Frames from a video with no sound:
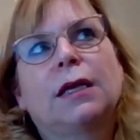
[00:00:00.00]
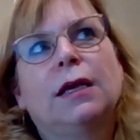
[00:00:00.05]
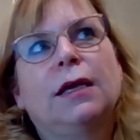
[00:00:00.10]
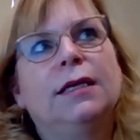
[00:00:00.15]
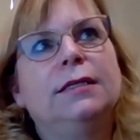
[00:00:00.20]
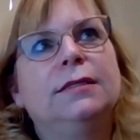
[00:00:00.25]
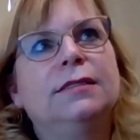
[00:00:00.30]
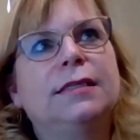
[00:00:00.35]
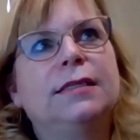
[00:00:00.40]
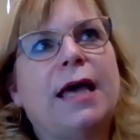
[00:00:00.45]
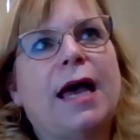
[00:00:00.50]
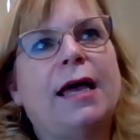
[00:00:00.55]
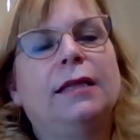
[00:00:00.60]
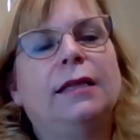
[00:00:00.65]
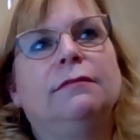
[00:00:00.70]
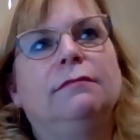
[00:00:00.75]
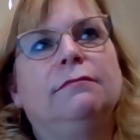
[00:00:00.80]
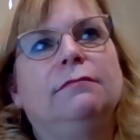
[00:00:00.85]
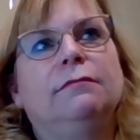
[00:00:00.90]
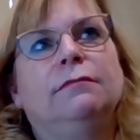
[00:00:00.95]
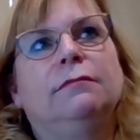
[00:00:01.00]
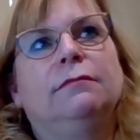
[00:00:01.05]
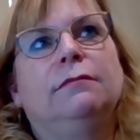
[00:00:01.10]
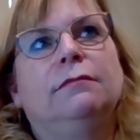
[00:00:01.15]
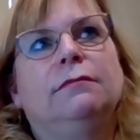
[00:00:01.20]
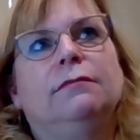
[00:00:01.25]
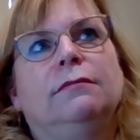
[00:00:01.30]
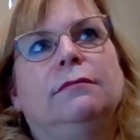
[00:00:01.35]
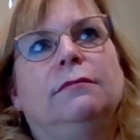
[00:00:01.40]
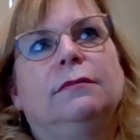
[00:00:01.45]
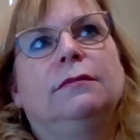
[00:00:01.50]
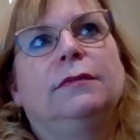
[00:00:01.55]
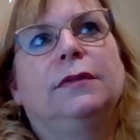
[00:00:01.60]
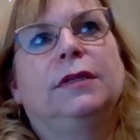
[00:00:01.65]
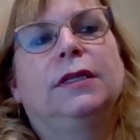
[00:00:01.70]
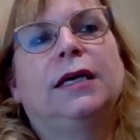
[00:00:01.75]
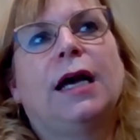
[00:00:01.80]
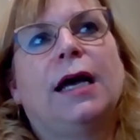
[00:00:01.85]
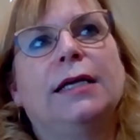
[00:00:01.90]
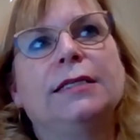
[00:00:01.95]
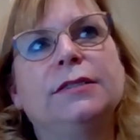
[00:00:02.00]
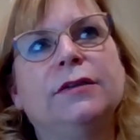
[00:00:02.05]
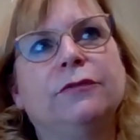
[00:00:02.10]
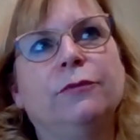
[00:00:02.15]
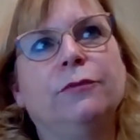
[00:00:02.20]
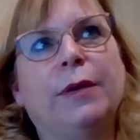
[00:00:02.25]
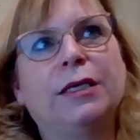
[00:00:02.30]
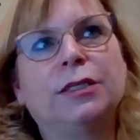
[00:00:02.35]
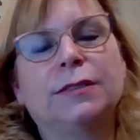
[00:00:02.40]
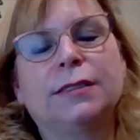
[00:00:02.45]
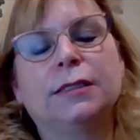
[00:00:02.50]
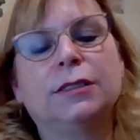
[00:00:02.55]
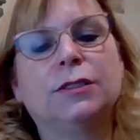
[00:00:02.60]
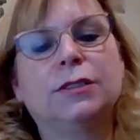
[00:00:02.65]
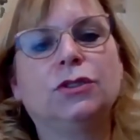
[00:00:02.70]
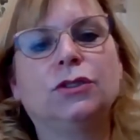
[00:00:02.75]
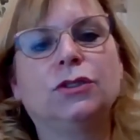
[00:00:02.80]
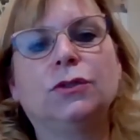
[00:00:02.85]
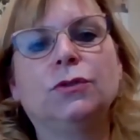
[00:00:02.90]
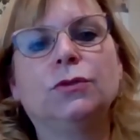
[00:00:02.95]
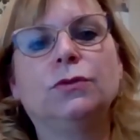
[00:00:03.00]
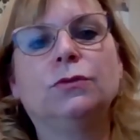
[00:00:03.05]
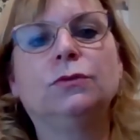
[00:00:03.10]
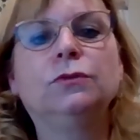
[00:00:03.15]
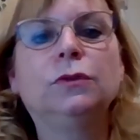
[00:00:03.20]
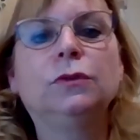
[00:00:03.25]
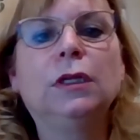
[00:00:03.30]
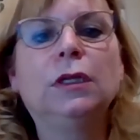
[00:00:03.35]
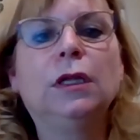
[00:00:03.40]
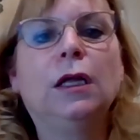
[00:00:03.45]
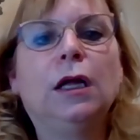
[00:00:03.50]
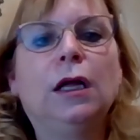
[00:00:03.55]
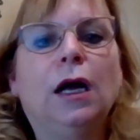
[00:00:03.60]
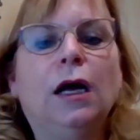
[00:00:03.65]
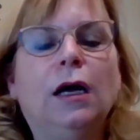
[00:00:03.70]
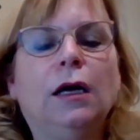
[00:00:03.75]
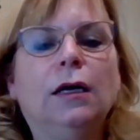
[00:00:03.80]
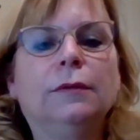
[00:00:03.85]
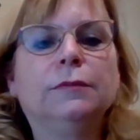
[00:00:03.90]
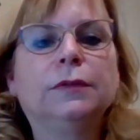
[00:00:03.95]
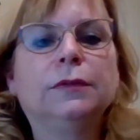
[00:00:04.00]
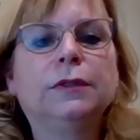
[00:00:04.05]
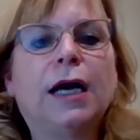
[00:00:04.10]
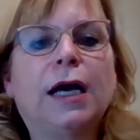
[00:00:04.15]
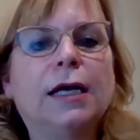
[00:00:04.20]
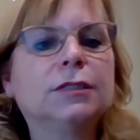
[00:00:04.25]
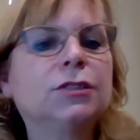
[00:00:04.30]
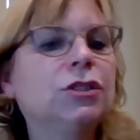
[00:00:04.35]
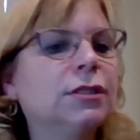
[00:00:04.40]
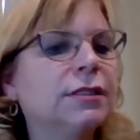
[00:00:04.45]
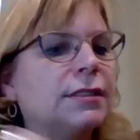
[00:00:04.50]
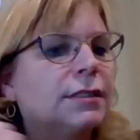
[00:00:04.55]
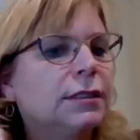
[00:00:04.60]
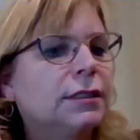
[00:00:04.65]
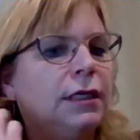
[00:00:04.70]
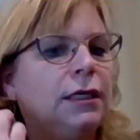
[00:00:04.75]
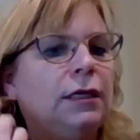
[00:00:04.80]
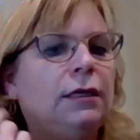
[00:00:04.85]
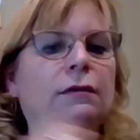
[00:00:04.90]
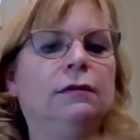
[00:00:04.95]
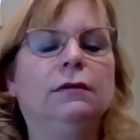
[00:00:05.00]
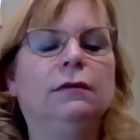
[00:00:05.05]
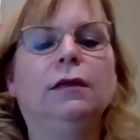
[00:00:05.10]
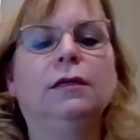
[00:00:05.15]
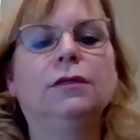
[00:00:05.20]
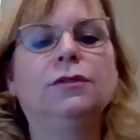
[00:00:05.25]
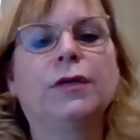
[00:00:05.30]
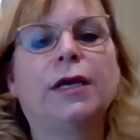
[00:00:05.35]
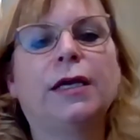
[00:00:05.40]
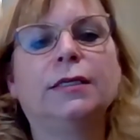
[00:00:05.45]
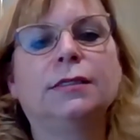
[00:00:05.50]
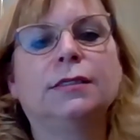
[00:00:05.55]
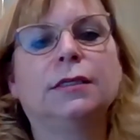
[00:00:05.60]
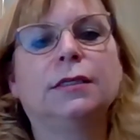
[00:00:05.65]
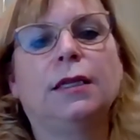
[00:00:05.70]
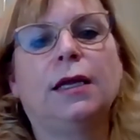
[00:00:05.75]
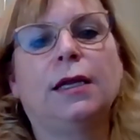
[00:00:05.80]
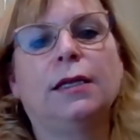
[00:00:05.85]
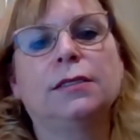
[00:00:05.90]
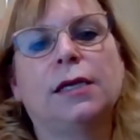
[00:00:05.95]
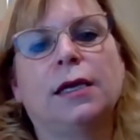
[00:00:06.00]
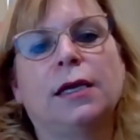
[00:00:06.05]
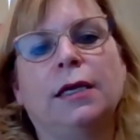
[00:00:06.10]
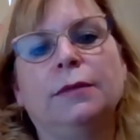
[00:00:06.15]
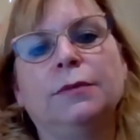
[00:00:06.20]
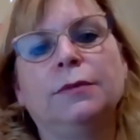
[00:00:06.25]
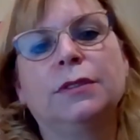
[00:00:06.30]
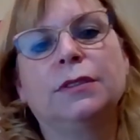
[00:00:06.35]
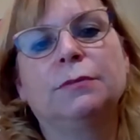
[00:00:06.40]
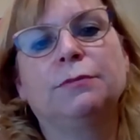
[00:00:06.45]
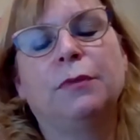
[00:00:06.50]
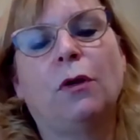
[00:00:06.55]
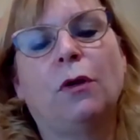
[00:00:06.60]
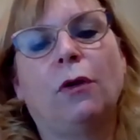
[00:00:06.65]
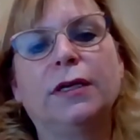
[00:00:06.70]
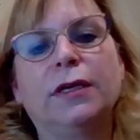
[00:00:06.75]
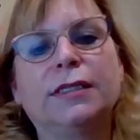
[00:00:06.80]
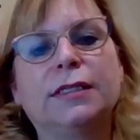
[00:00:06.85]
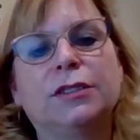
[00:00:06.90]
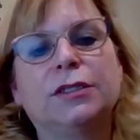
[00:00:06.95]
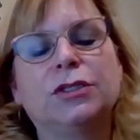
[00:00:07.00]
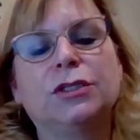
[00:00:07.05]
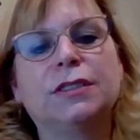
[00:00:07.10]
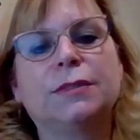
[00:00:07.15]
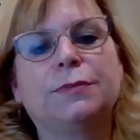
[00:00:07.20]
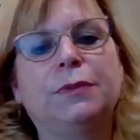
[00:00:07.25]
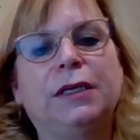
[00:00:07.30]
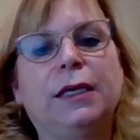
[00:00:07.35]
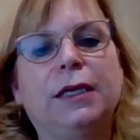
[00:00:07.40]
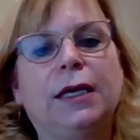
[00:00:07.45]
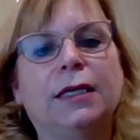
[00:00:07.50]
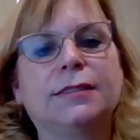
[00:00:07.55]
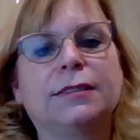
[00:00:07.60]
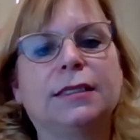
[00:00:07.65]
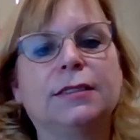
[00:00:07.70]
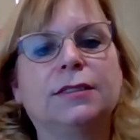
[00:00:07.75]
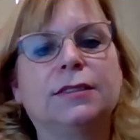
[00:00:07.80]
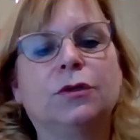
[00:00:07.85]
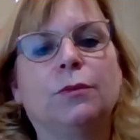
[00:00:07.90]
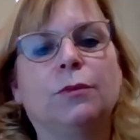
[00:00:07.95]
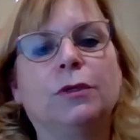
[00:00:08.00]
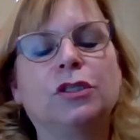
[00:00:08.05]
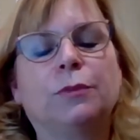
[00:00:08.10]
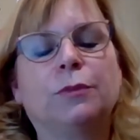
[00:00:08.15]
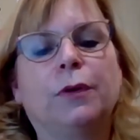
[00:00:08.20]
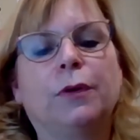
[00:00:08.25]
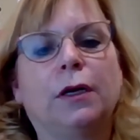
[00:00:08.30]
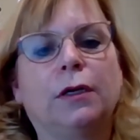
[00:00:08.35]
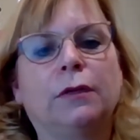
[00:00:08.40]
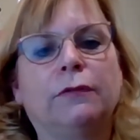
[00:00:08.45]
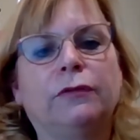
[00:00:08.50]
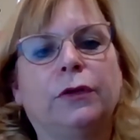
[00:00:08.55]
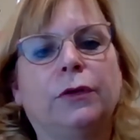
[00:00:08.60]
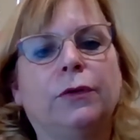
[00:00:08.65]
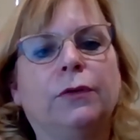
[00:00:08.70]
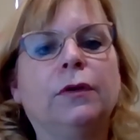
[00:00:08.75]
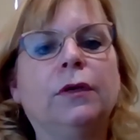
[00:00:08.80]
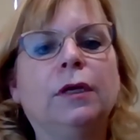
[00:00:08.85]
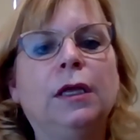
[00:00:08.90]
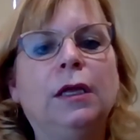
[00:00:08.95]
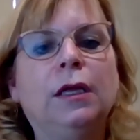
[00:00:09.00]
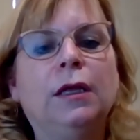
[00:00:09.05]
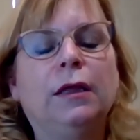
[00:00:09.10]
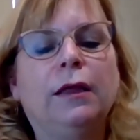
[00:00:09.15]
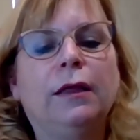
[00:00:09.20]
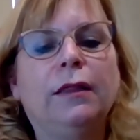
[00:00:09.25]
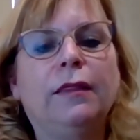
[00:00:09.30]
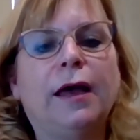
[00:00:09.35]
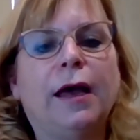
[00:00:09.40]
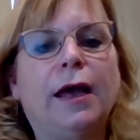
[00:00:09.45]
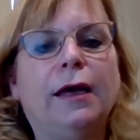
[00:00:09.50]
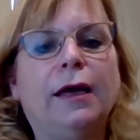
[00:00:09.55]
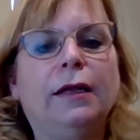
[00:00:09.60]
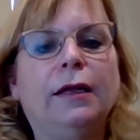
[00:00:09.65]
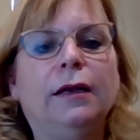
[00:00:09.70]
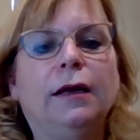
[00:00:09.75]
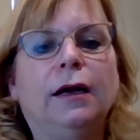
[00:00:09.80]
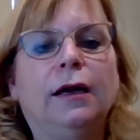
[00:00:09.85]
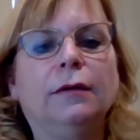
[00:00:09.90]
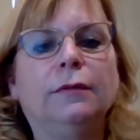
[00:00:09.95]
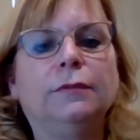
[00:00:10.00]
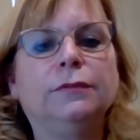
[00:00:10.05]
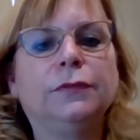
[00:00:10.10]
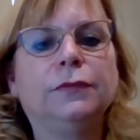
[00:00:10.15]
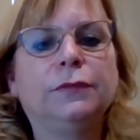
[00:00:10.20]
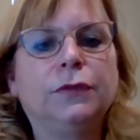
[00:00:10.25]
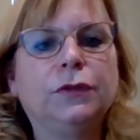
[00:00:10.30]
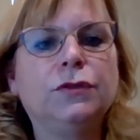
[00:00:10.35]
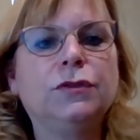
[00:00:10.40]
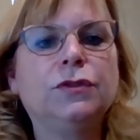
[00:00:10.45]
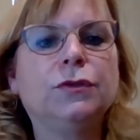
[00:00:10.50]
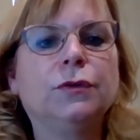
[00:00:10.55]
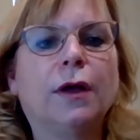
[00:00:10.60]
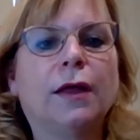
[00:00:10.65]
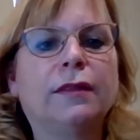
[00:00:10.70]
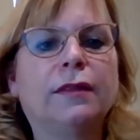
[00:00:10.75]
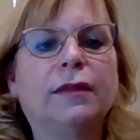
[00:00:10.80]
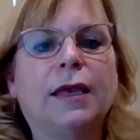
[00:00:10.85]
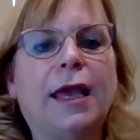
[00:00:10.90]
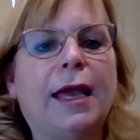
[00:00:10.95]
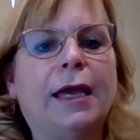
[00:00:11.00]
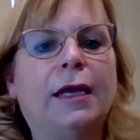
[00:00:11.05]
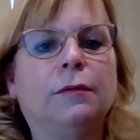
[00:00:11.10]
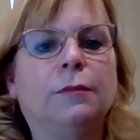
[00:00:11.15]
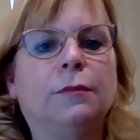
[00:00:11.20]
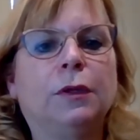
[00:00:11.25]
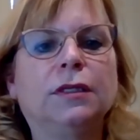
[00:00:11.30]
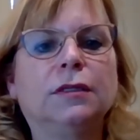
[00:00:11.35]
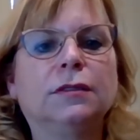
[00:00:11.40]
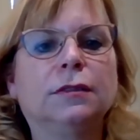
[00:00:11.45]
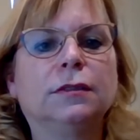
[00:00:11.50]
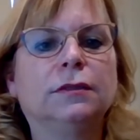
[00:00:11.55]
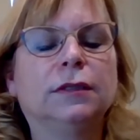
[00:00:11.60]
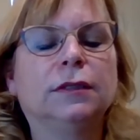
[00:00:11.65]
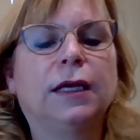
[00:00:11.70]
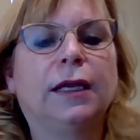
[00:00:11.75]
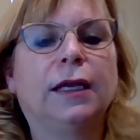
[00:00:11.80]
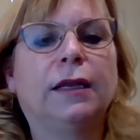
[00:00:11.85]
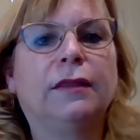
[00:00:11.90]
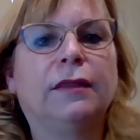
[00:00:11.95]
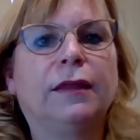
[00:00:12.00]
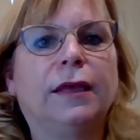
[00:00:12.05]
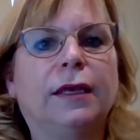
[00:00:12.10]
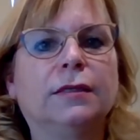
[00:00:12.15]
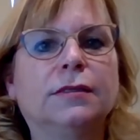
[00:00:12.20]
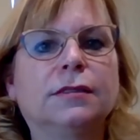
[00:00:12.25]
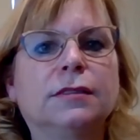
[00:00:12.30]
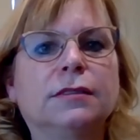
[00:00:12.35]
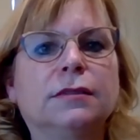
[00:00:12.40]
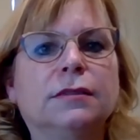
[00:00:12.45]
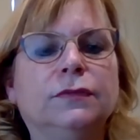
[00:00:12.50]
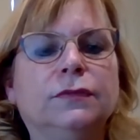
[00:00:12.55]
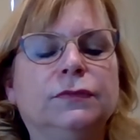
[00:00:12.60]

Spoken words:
Is that the kind of message you consciously address a lot of times, or is it just because that's so much a part of you that you do all the animal kind of things?